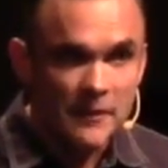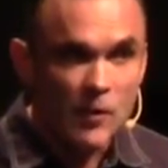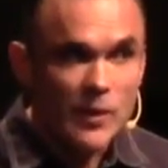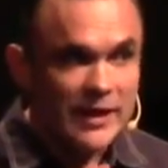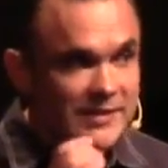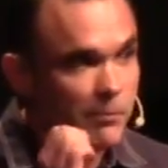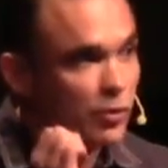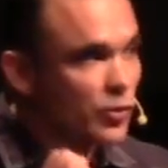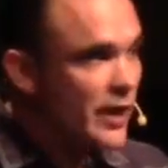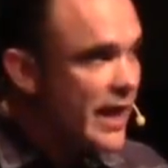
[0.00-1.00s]
and we get to
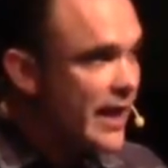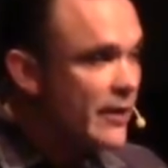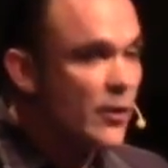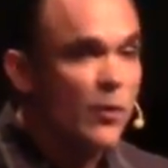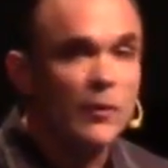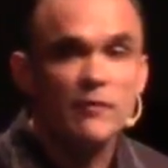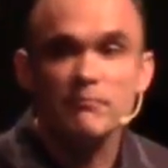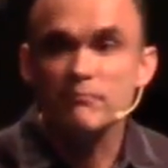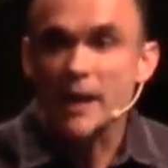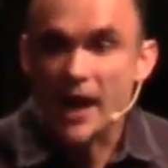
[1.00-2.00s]
pray with
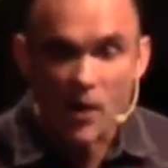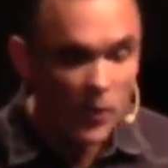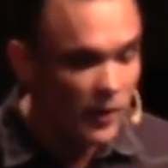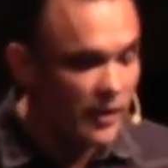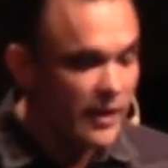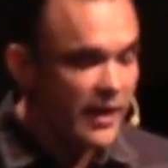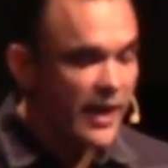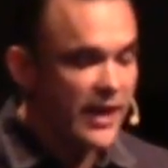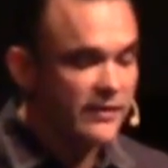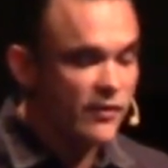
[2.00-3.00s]
power
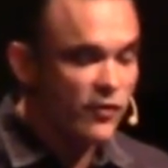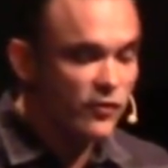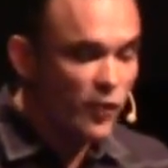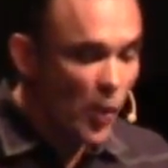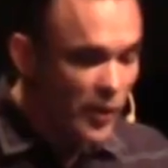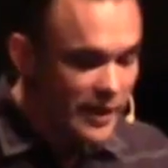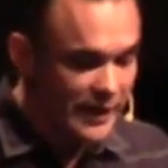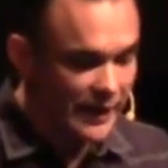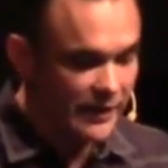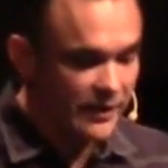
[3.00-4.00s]
and
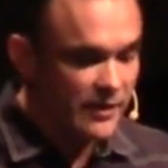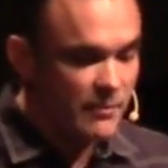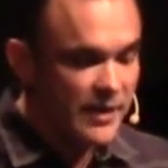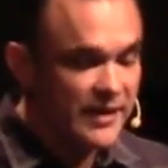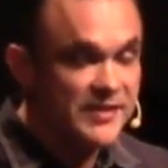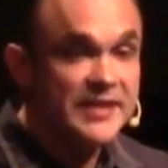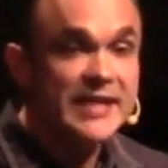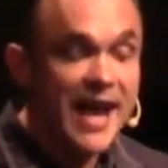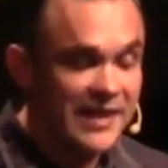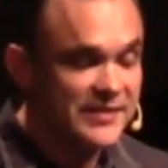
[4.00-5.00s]
authority because
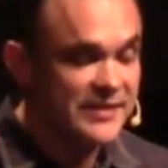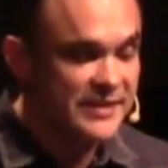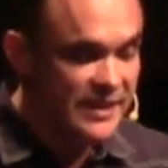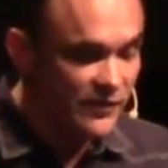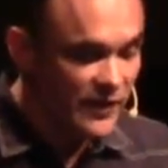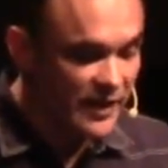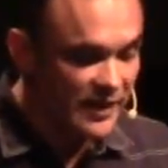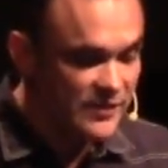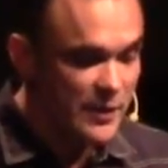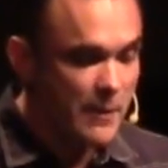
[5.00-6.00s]
he has given
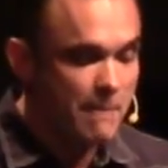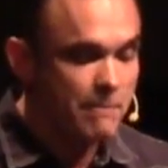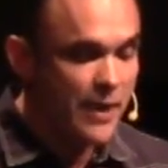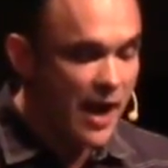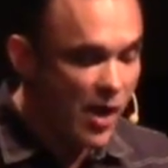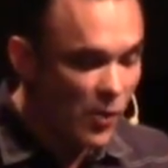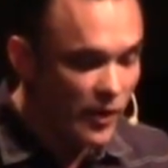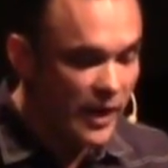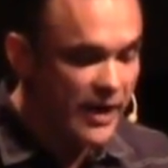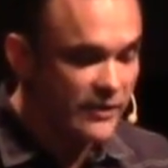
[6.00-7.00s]
us
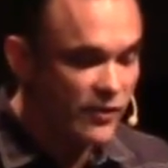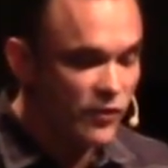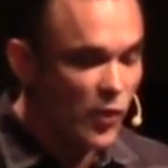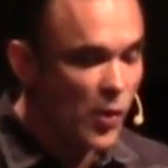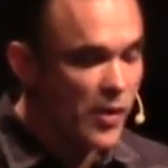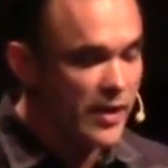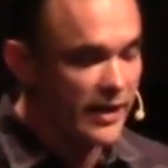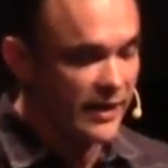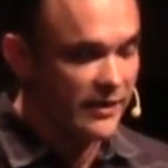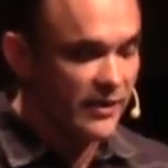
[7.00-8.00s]
power and
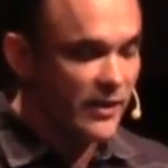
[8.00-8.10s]
authority.